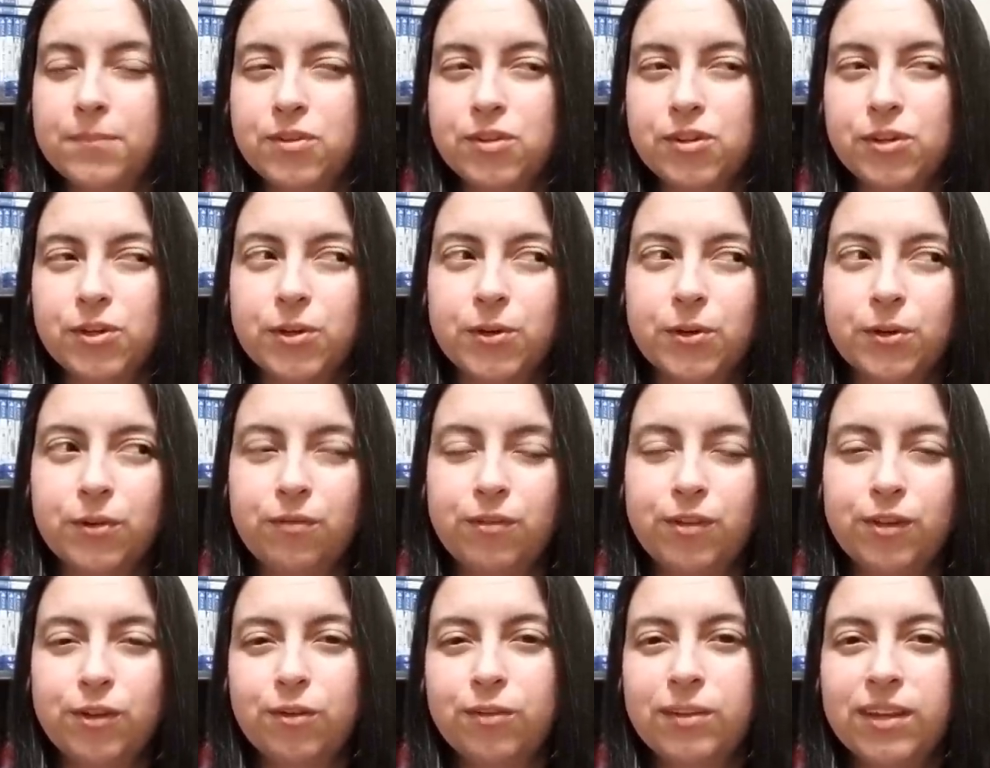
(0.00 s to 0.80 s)
So
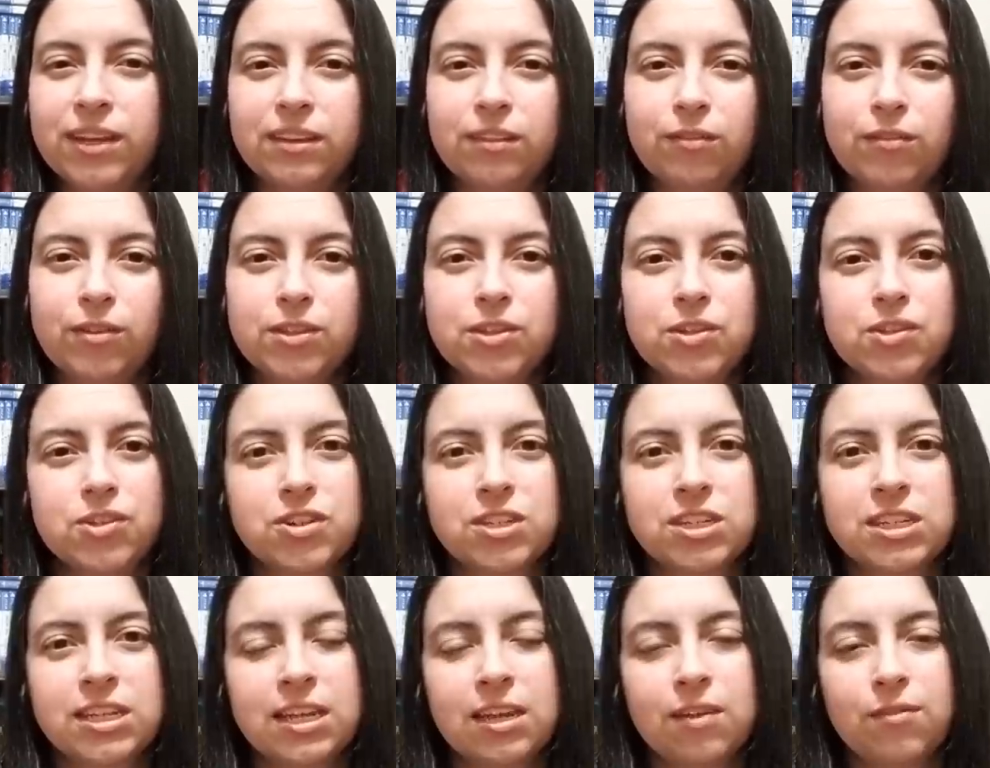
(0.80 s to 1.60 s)
if you don't like the
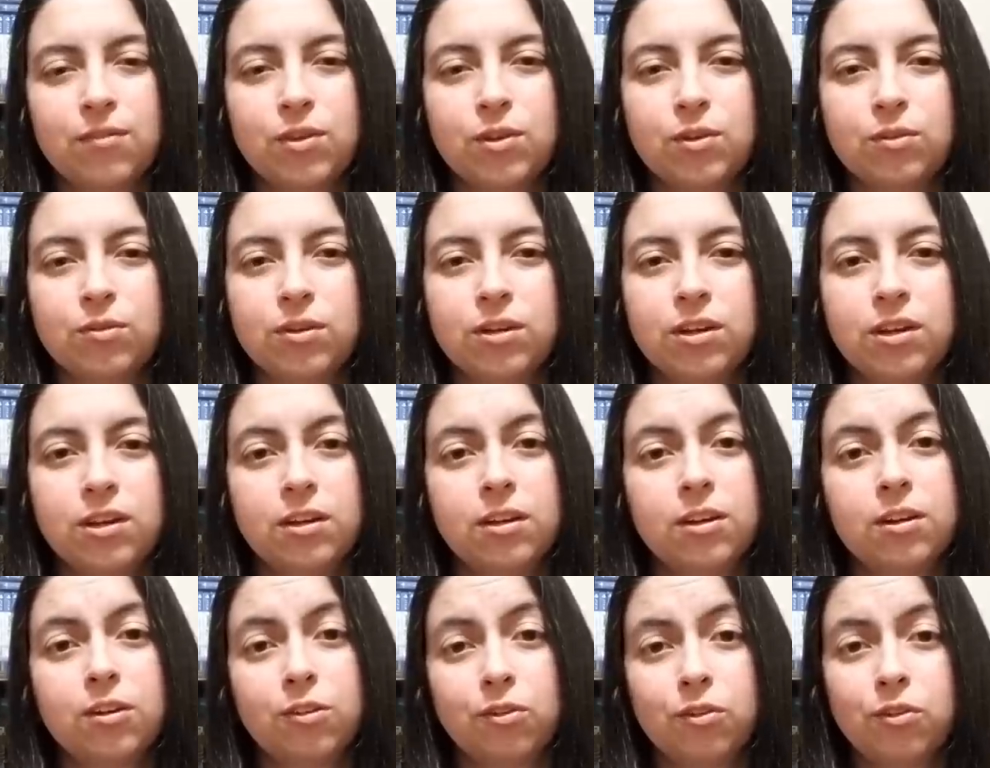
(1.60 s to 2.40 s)
villagers they give you,
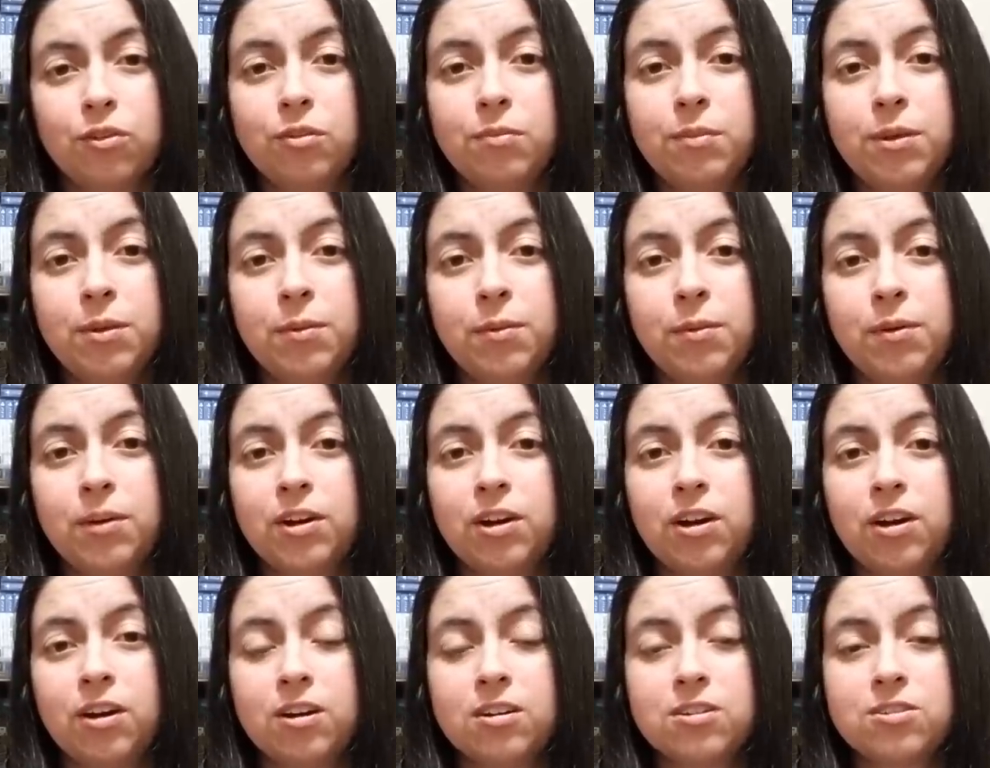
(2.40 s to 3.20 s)
go to your
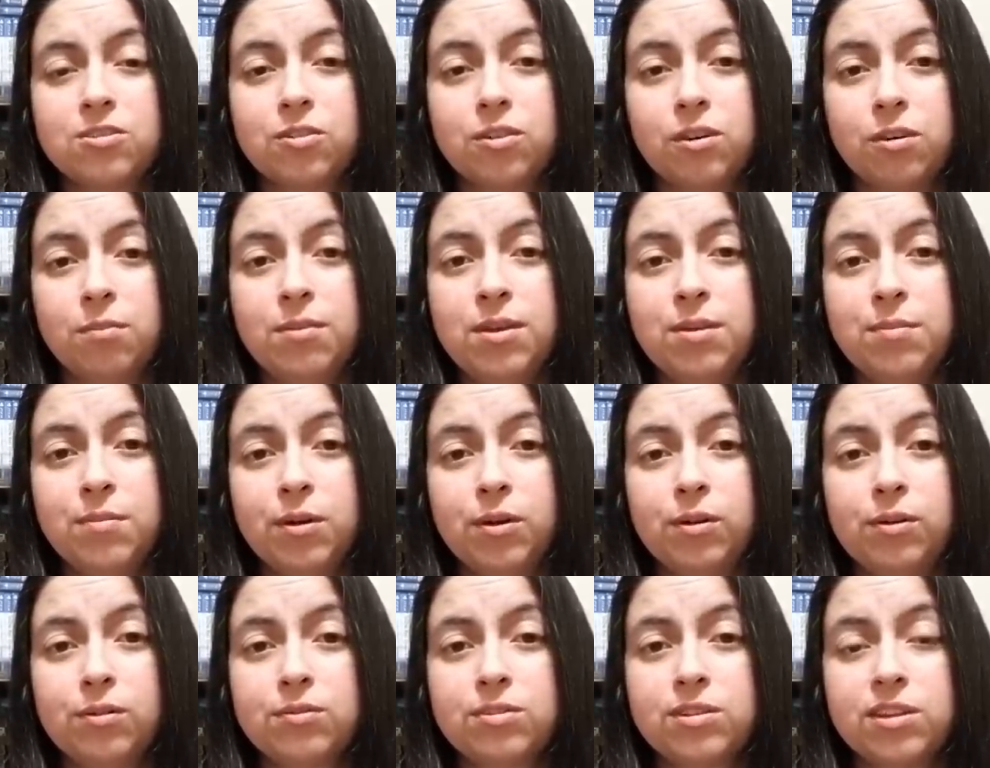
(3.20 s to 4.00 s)
amiibo cards or your
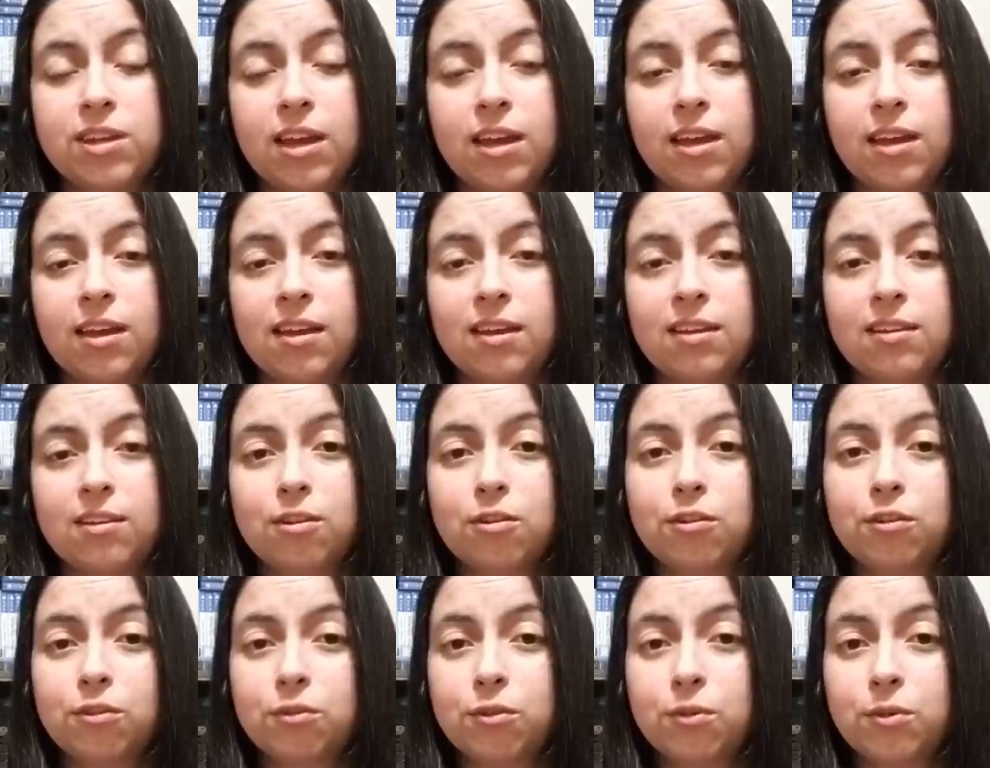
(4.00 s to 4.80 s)
amiibos
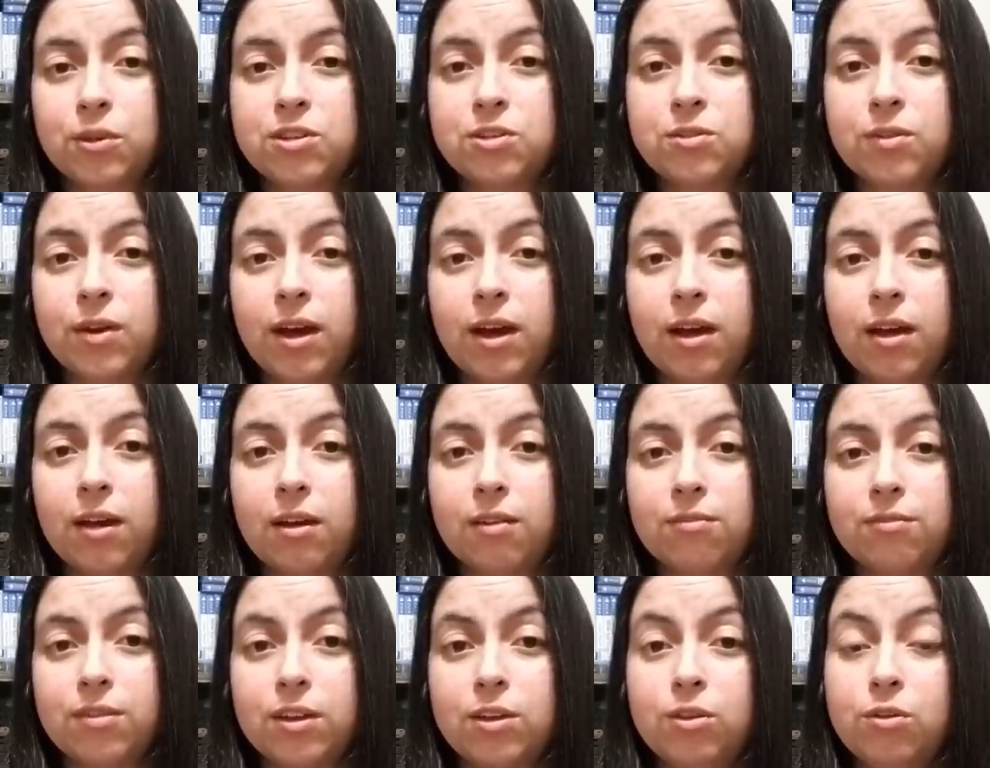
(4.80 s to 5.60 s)
and look through what you
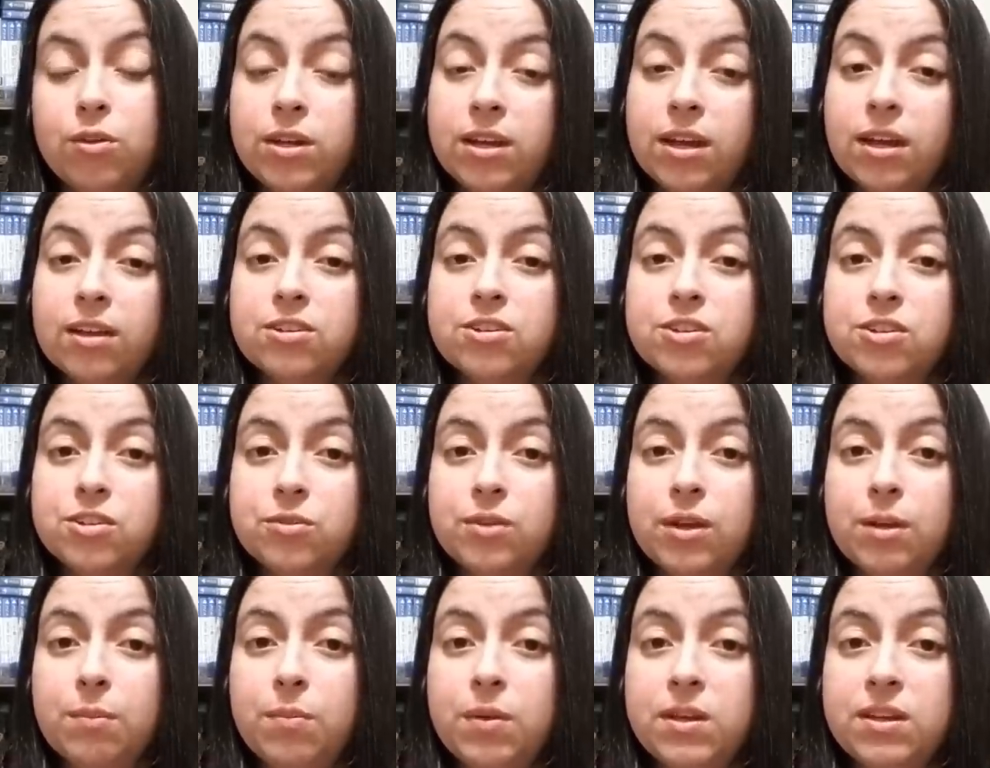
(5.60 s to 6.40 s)
have. And you can
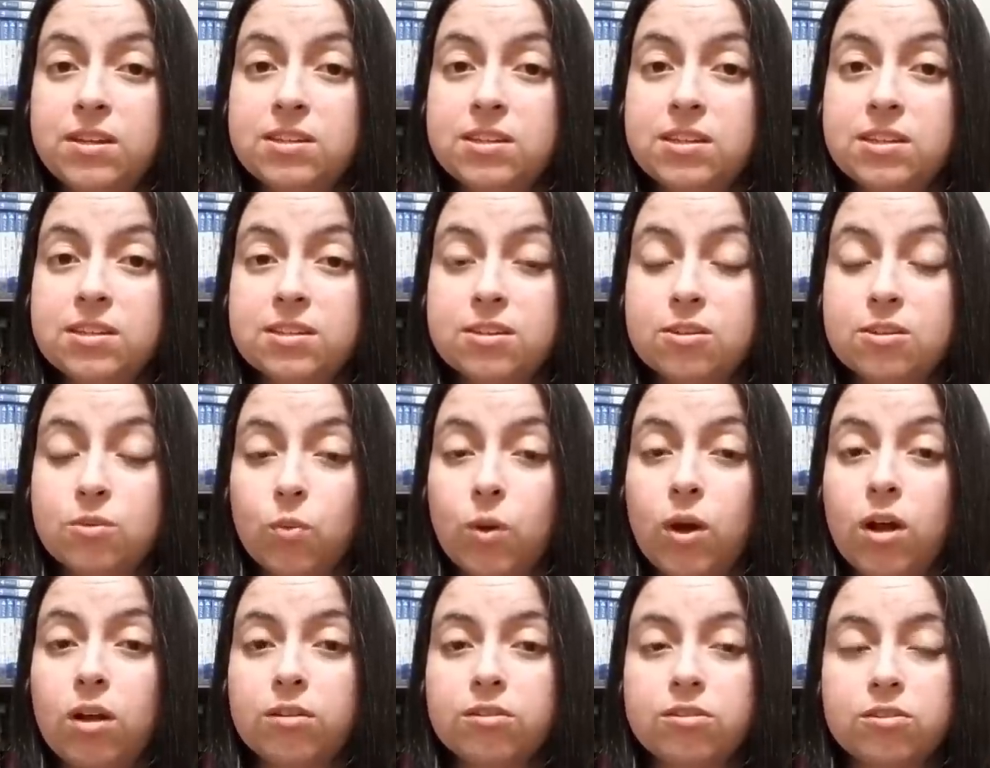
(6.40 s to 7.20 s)
actually do NPCs as
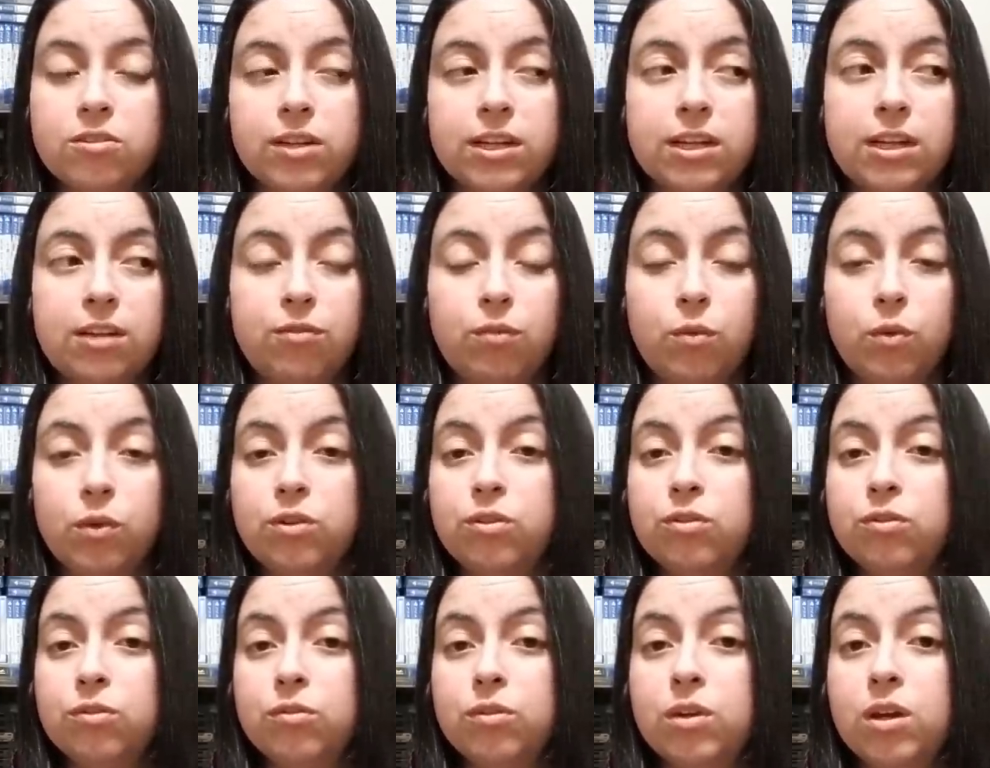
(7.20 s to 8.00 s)
well. So, like, if you
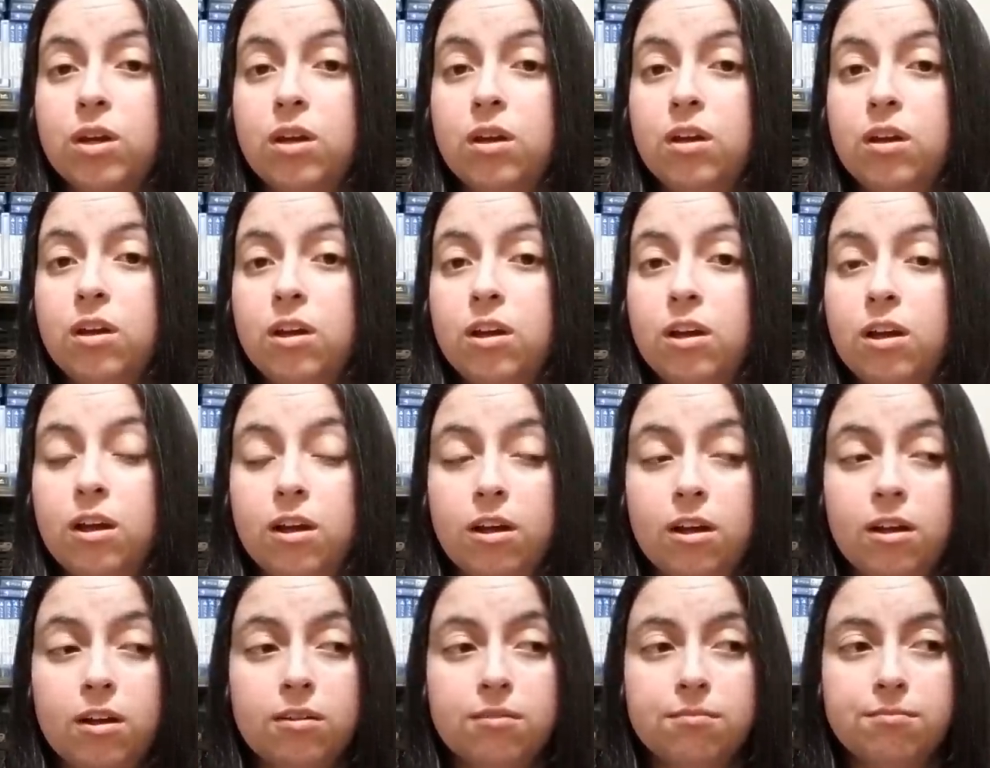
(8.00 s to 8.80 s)
want to do
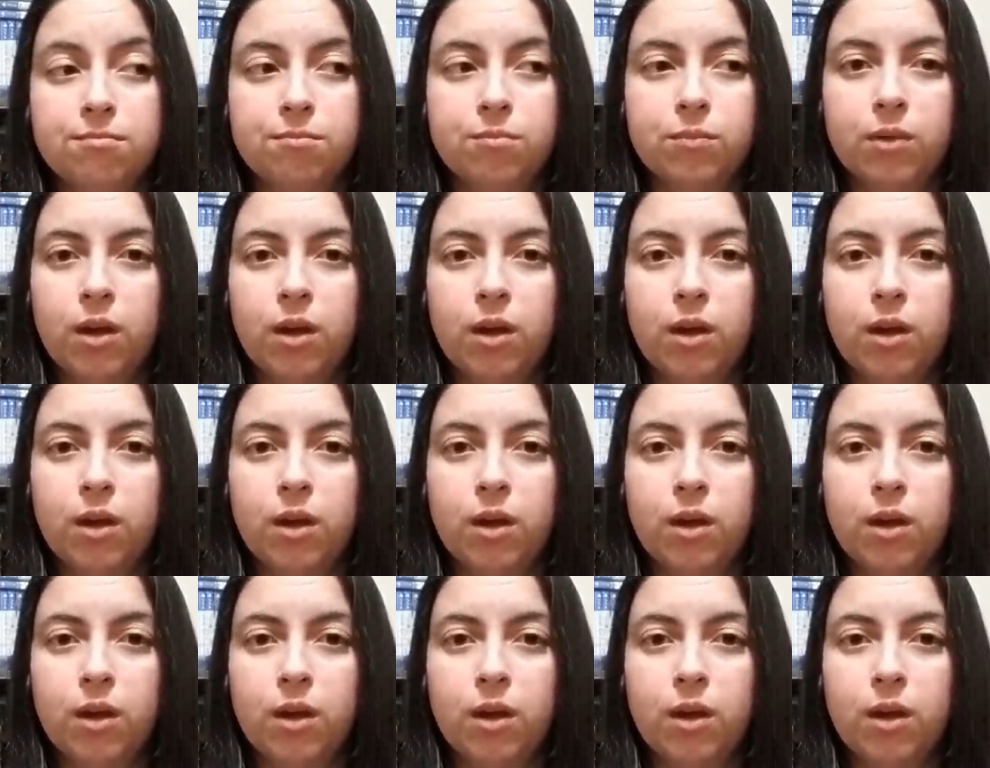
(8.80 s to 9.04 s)
a